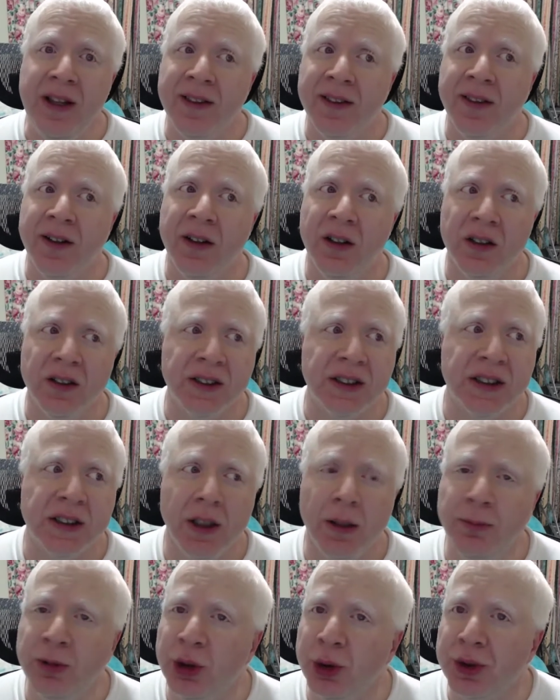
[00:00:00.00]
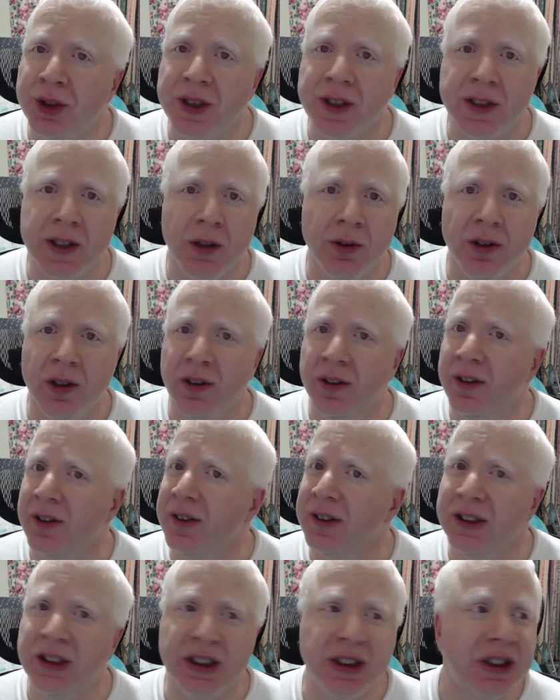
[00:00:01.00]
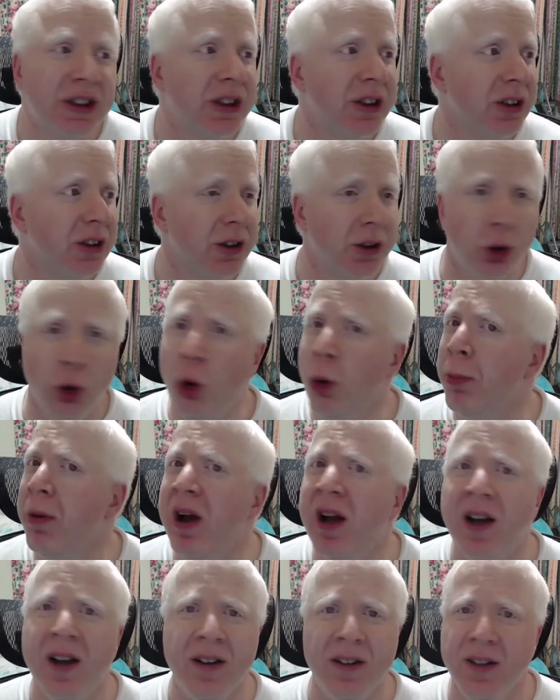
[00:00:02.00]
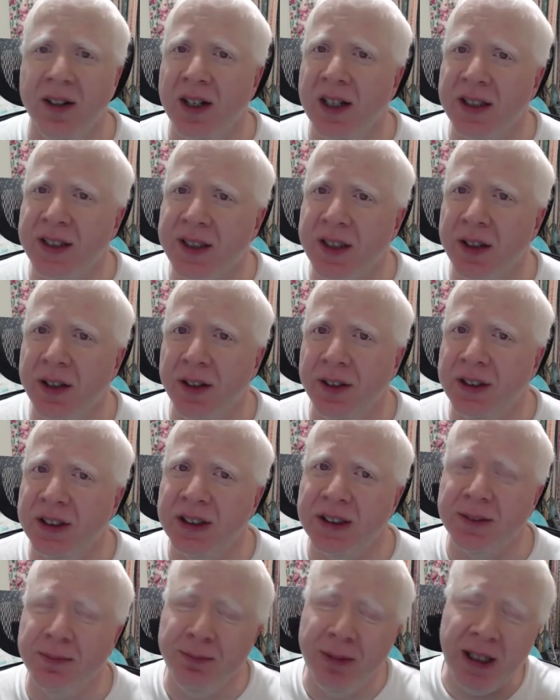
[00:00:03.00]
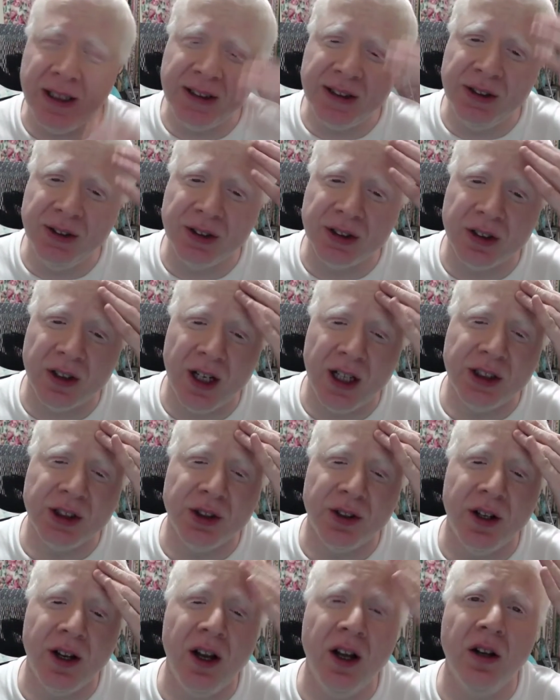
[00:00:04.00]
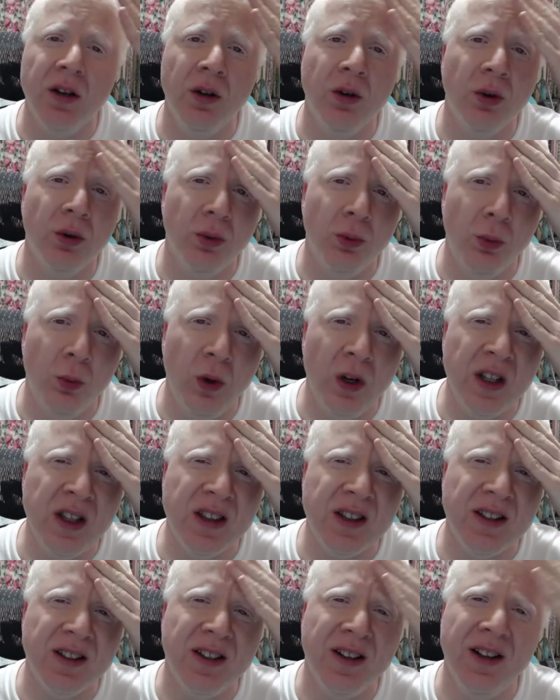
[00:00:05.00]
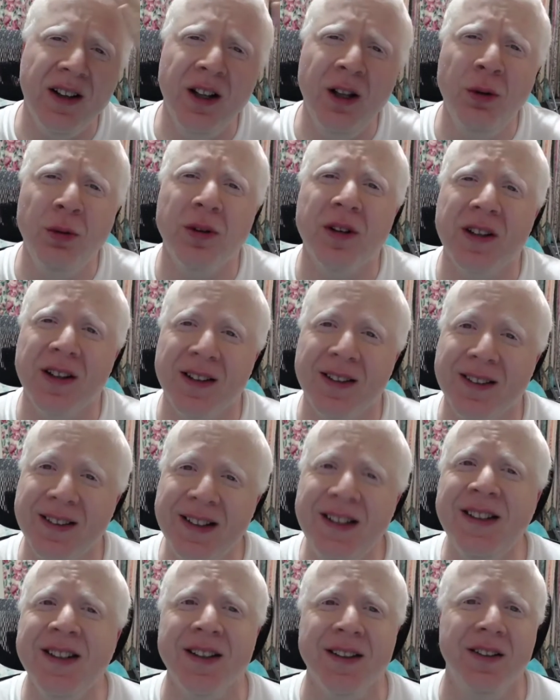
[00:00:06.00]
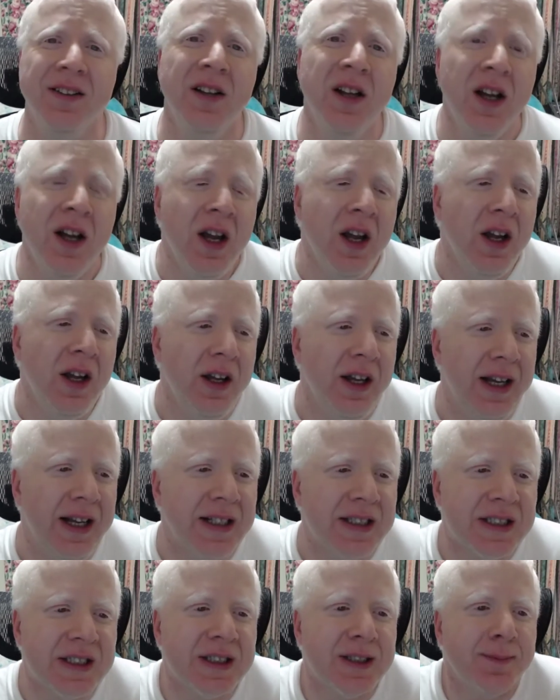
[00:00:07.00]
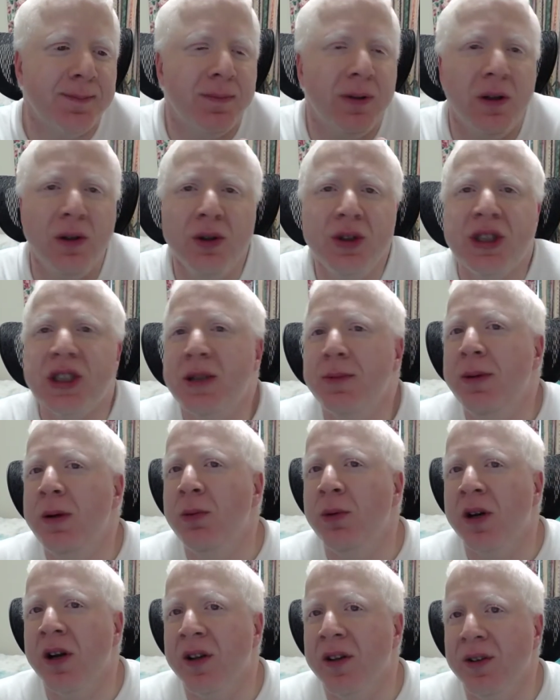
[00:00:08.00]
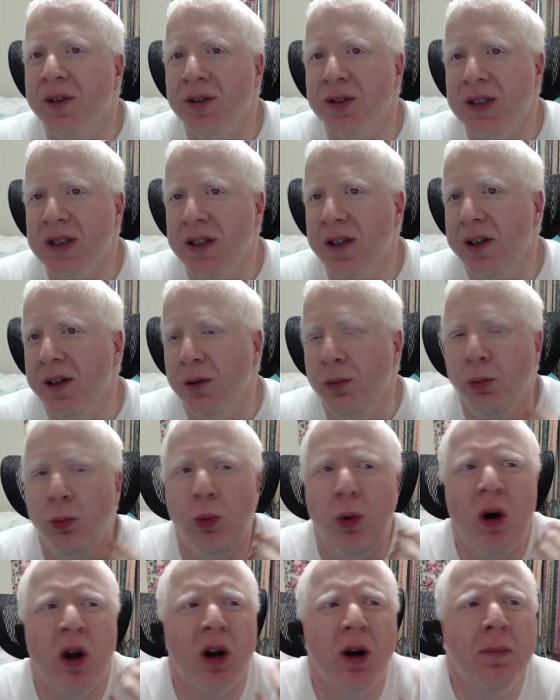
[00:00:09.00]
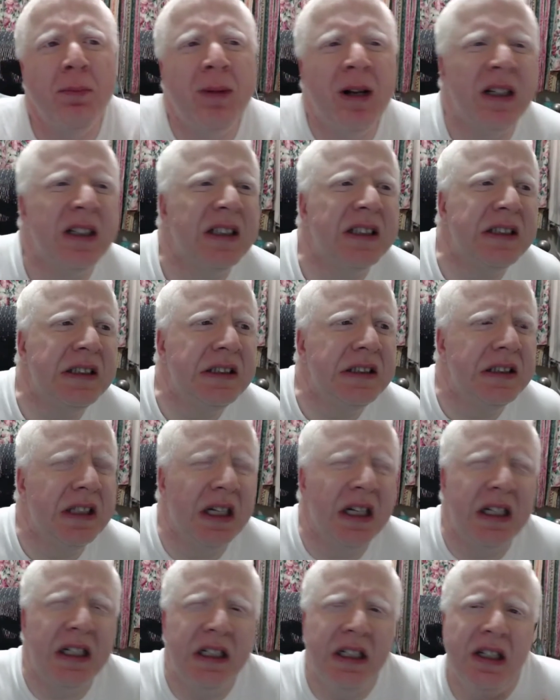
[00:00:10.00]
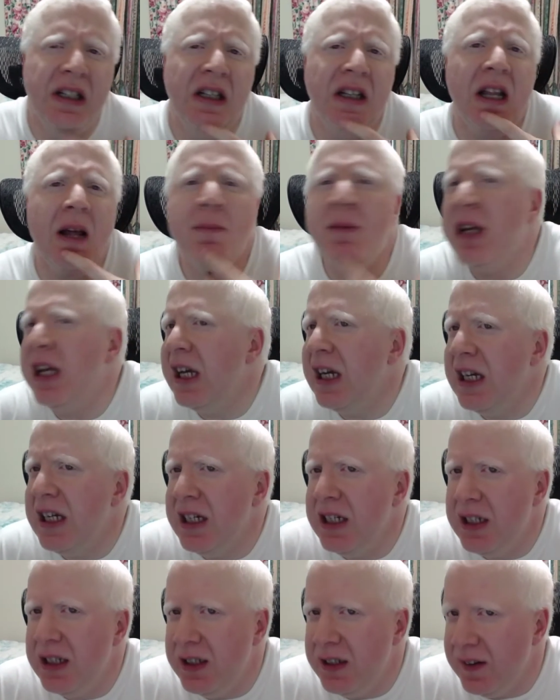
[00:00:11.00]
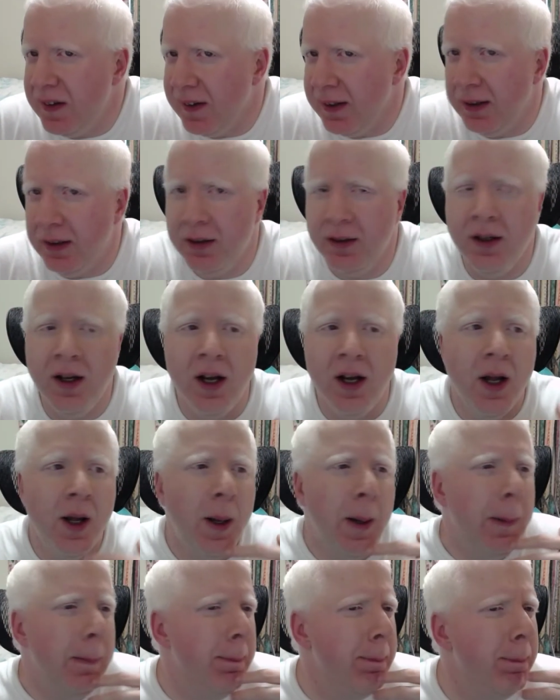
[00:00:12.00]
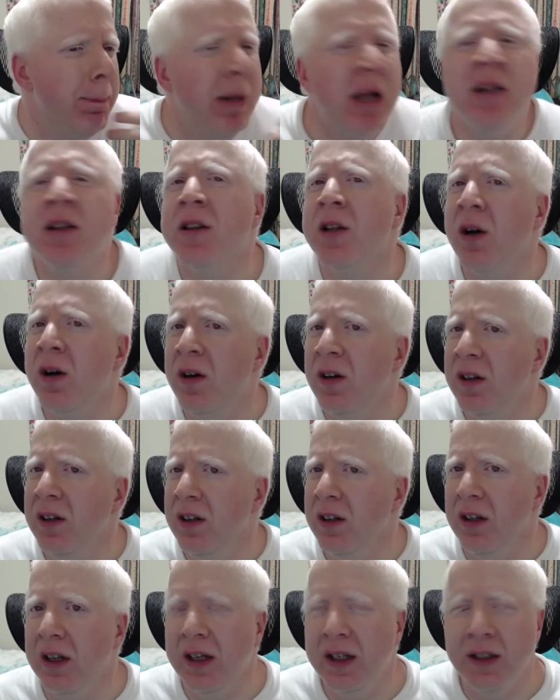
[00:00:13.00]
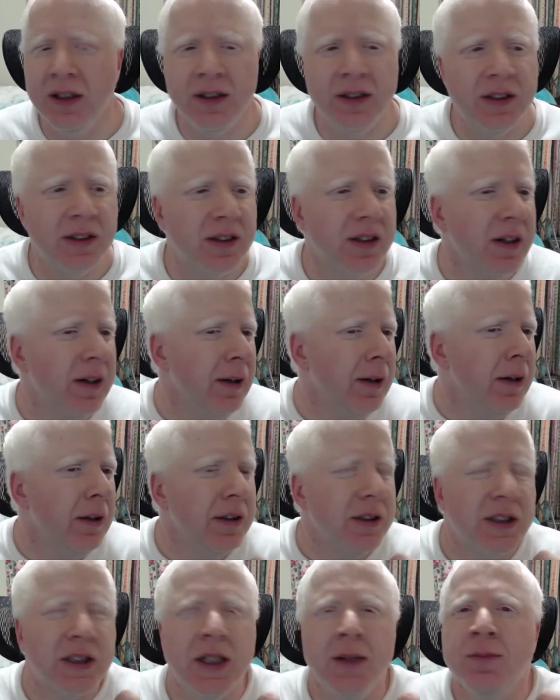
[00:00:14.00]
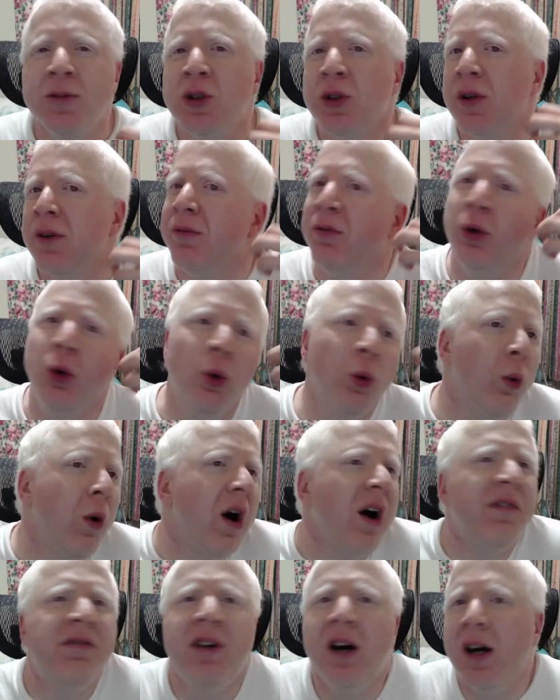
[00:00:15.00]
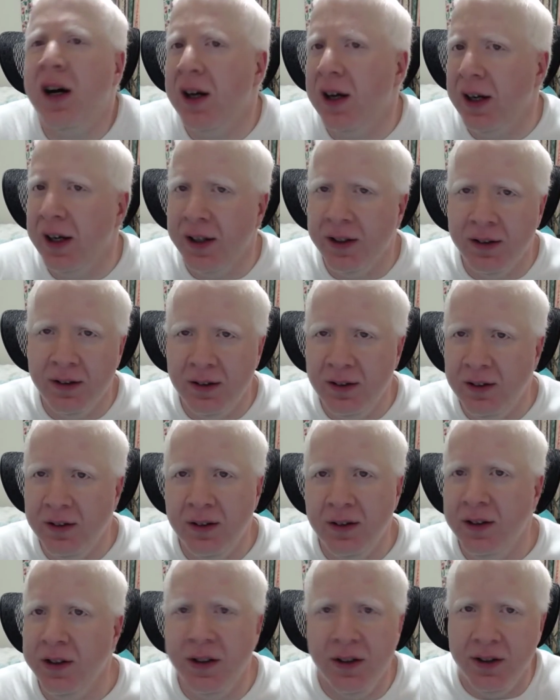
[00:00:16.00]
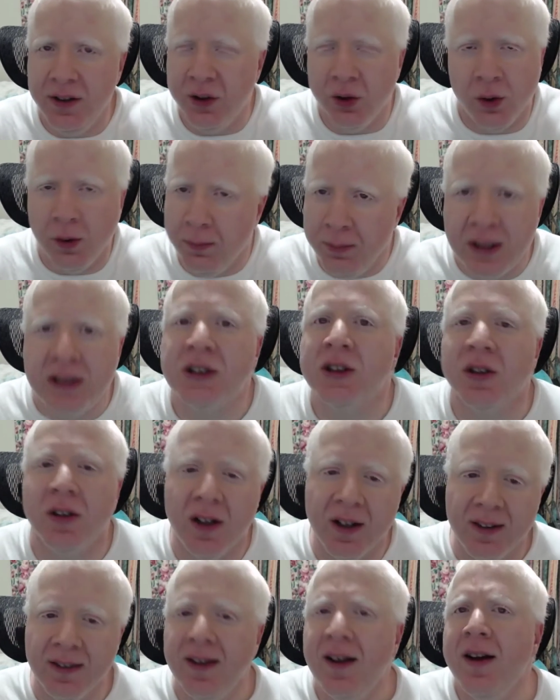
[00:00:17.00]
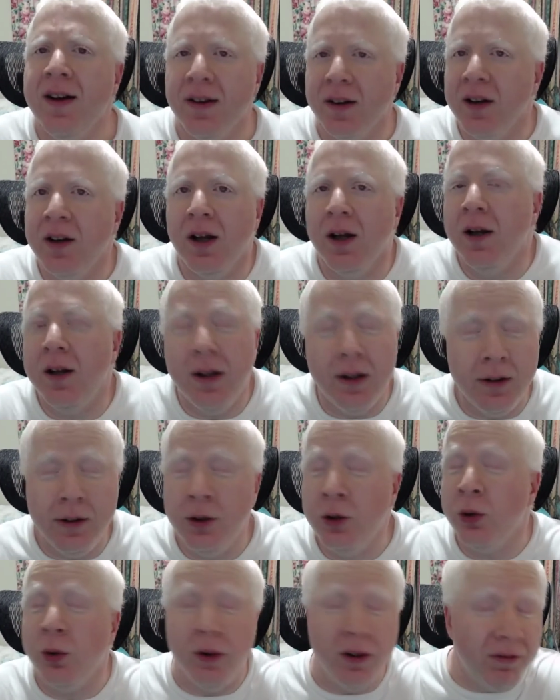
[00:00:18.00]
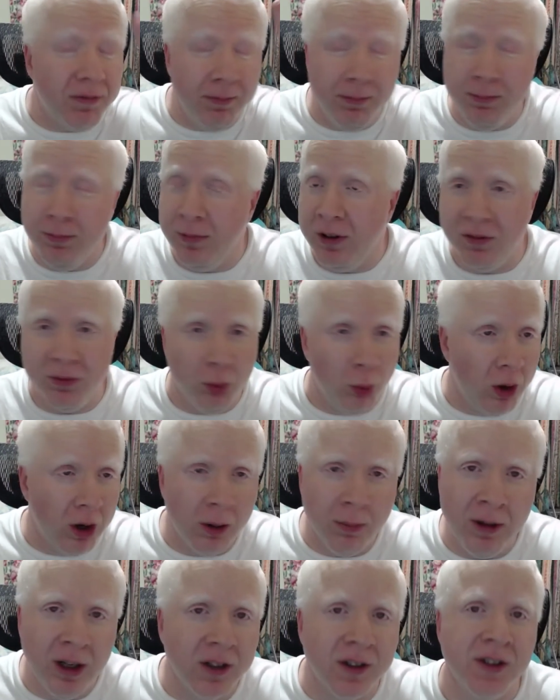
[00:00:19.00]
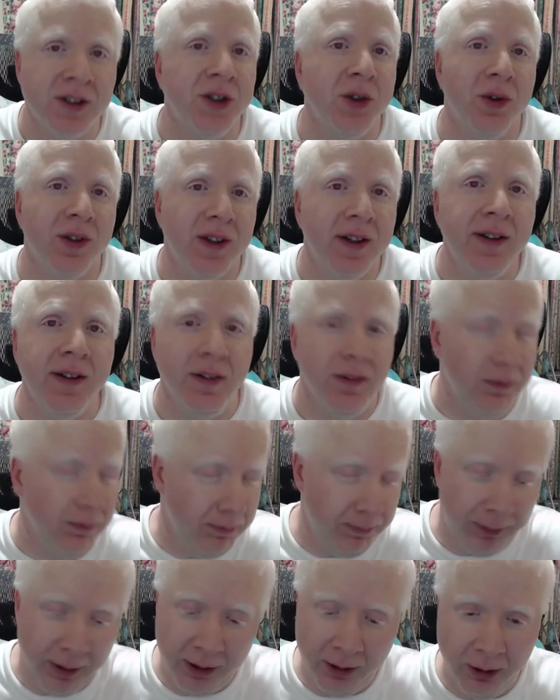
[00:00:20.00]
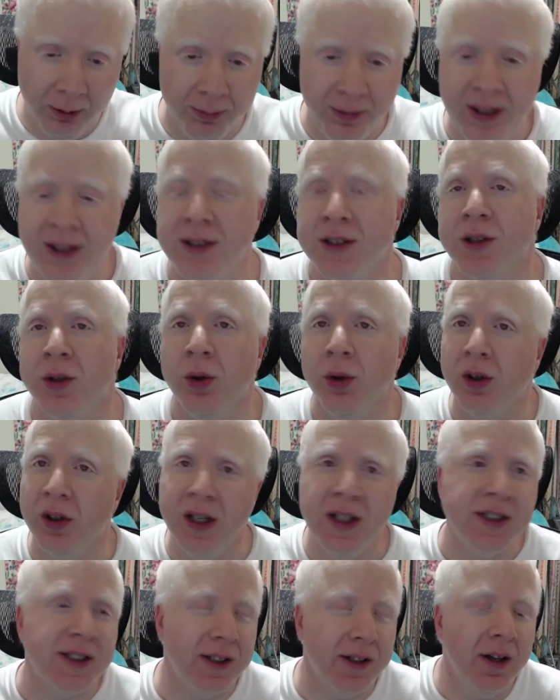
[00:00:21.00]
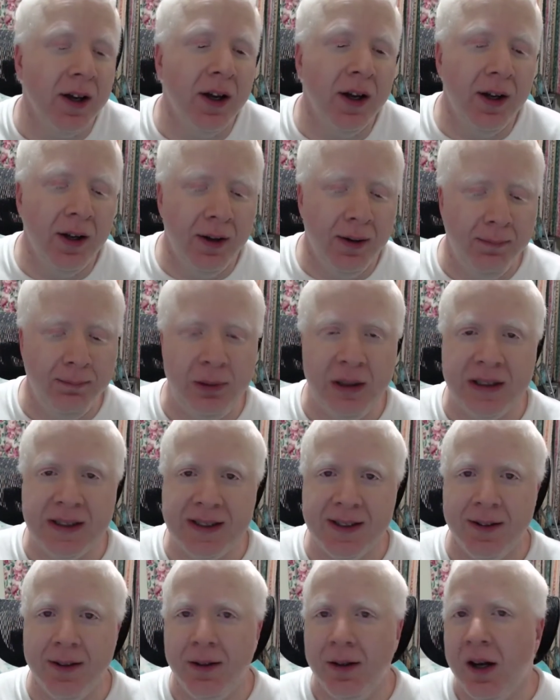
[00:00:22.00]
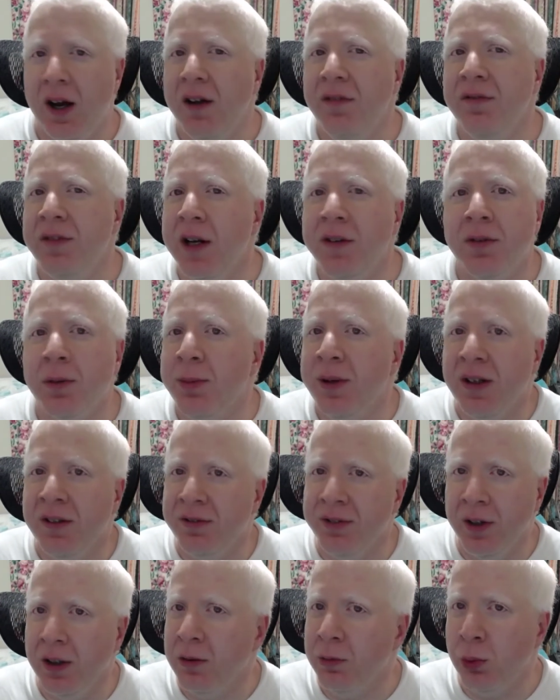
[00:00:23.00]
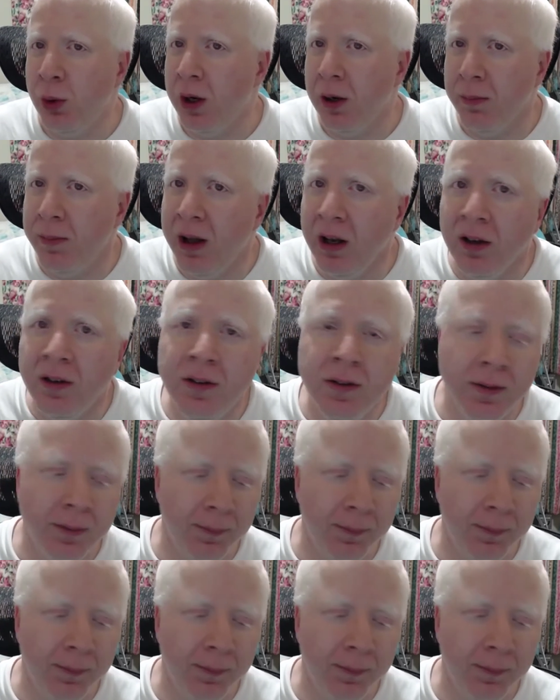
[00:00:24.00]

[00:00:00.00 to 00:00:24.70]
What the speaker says: there are some juices out there that are just so bad. It's like it just makes you scratch your head and go, "What the hell were they thinking?" It's supposed to be one of those like watermelon and lemonade and menthol and some sort of guava and mixture like that. And if watermelon is your thing, by all means go crazy. But I've never been a fan of watermelon